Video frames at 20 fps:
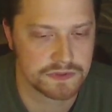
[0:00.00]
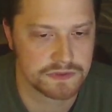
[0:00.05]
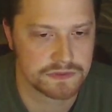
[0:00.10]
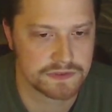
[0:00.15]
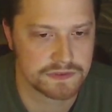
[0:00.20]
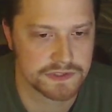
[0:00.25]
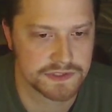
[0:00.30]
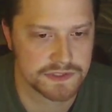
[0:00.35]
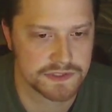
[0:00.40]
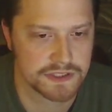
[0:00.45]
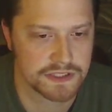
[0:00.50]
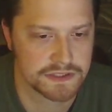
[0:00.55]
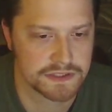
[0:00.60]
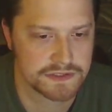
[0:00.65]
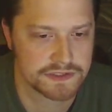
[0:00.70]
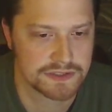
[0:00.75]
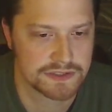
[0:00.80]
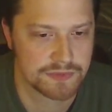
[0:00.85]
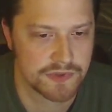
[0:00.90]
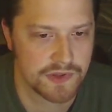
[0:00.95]
discuss
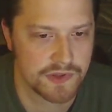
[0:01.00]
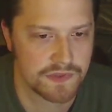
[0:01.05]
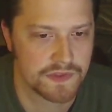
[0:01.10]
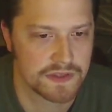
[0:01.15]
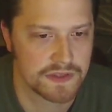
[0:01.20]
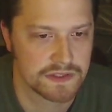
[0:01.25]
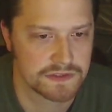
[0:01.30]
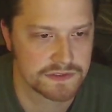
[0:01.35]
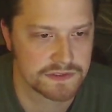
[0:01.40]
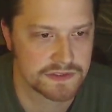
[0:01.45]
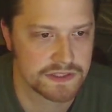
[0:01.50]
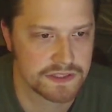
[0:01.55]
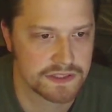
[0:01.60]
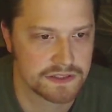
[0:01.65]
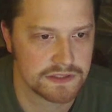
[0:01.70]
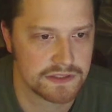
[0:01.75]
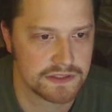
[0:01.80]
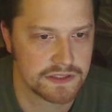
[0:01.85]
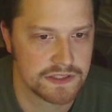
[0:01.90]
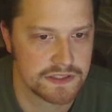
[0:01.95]
some of the things that
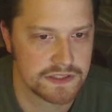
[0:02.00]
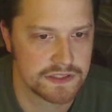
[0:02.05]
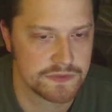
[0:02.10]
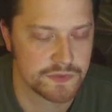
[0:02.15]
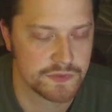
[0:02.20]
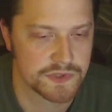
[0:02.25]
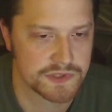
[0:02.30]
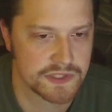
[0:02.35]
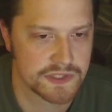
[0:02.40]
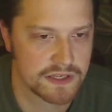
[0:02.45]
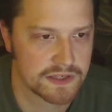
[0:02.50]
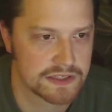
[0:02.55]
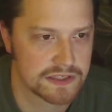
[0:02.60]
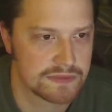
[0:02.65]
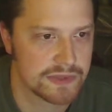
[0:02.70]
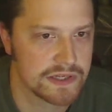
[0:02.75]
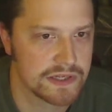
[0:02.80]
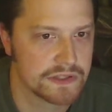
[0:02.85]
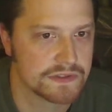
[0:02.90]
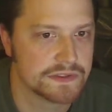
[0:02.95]
he was talking
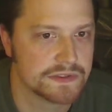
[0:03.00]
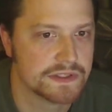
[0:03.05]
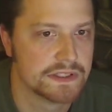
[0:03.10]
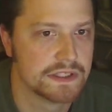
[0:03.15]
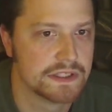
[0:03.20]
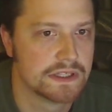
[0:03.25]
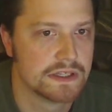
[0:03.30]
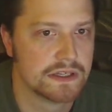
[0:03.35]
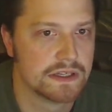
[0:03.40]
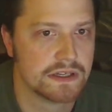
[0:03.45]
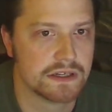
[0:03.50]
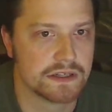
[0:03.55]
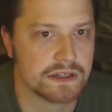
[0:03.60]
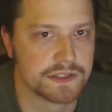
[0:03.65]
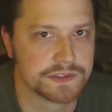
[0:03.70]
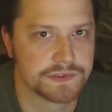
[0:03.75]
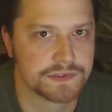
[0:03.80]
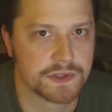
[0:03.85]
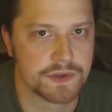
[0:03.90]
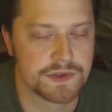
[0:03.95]
about
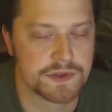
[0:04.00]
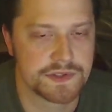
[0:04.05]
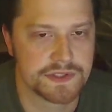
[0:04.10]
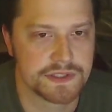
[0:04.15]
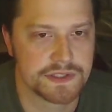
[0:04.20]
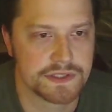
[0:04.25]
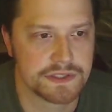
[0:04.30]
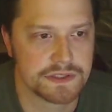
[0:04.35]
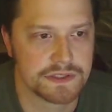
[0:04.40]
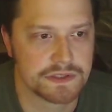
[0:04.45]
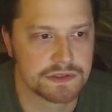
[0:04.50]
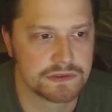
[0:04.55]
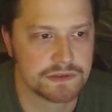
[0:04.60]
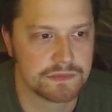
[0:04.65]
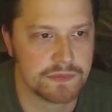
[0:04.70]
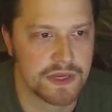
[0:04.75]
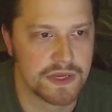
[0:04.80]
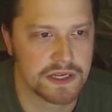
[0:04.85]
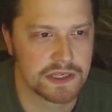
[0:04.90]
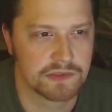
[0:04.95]
as far as uh,
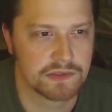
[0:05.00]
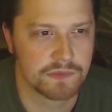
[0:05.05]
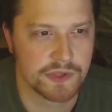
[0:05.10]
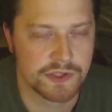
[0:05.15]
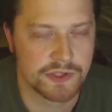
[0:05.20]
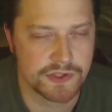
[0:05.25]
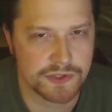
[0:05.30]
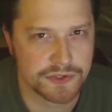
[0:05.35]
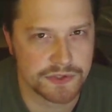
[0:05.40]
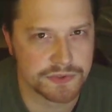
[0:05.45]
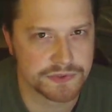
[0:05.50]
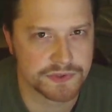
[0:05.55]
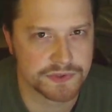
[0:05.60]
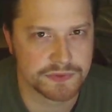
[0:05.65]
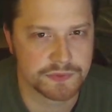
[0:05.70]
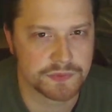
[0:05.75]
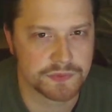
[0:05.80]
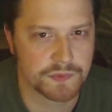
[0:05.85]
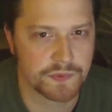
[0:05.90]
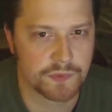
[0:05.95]
making videos
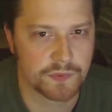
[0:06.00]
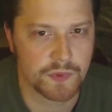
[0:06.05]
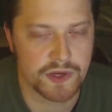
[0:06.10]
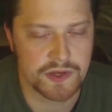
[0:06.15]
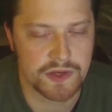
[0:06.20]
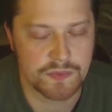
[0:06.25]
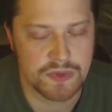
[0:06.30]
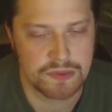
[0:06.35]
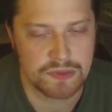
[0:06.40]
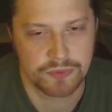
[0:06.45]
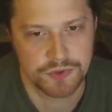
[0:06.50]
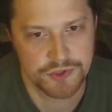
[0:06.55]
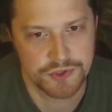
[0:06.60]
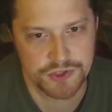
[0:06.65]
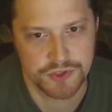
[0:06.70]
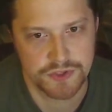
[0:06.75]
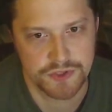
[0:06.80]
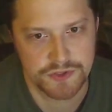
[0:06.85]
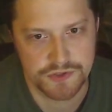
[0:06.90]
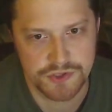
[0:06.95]
and the way people
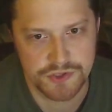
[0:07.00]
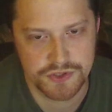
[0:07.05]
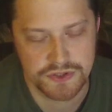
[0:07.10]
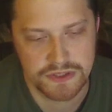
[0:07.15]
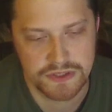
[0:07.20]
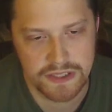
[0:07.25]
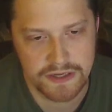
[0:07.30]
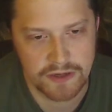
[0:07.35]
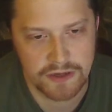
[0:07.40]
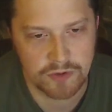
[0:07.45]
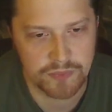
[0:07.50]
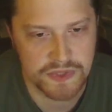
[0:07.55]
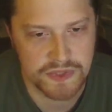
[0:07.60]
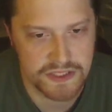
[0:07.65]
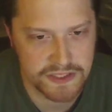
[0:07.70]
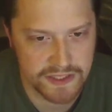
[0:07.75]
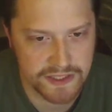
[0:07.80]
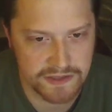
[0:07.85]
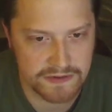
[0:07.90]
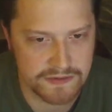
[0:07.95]
should and should not LP
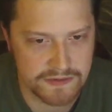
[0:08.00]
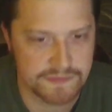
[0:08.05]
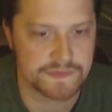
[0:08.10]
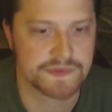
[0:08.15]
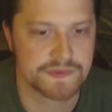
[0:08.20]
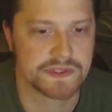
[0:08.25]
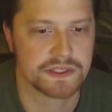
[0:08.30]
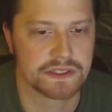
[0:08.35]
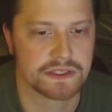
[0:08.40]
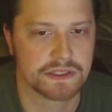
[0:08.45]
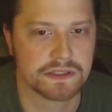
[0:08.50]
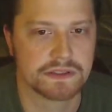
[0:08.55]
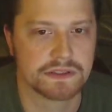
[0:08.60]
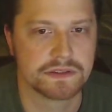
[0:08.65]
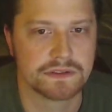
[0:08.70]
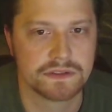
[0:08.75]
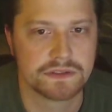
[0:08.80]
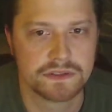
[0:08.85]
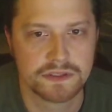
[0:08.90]
games and